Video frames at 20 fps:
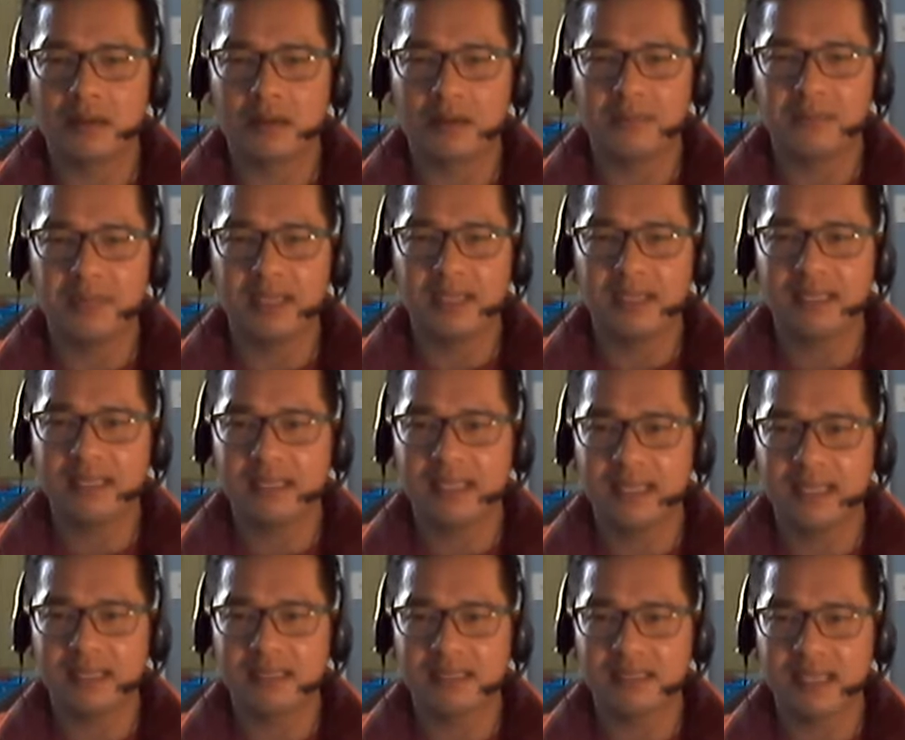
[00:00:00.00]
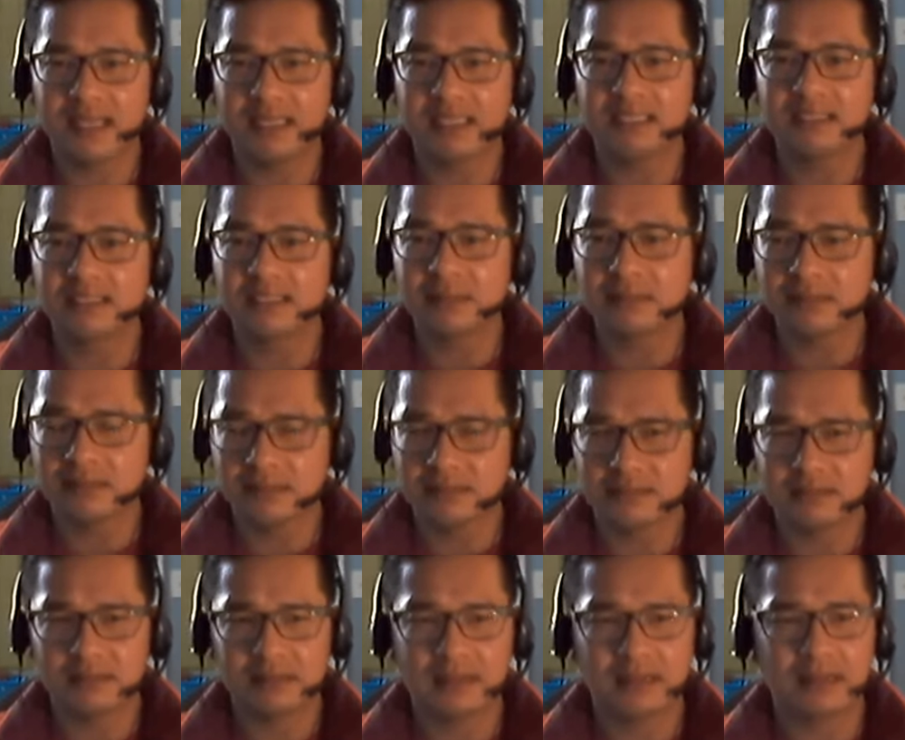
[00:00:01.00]
pitted against
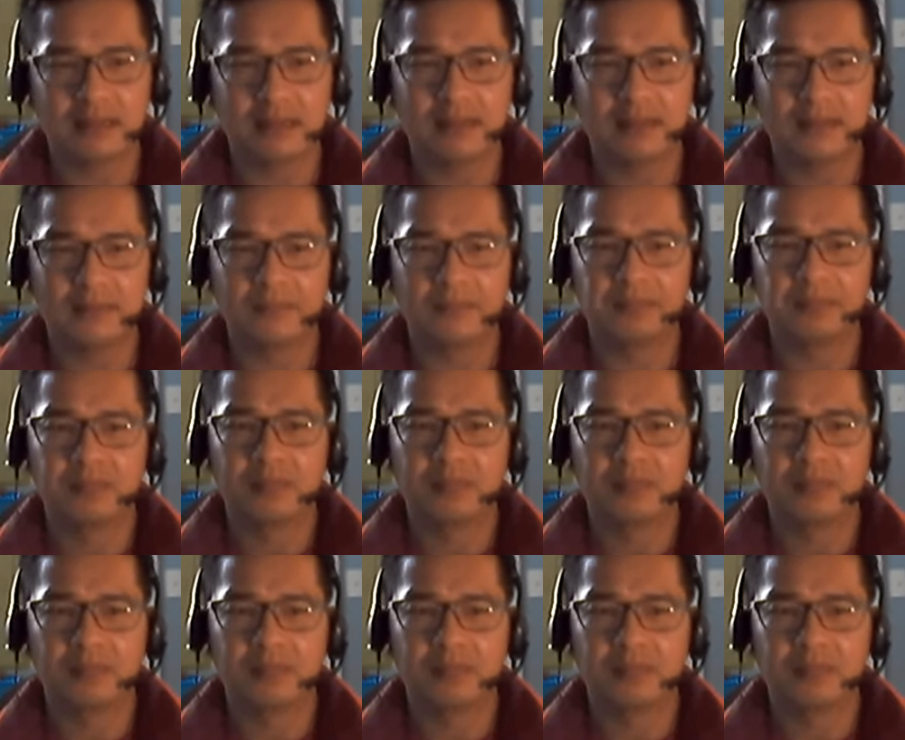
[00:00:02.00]
Asians. And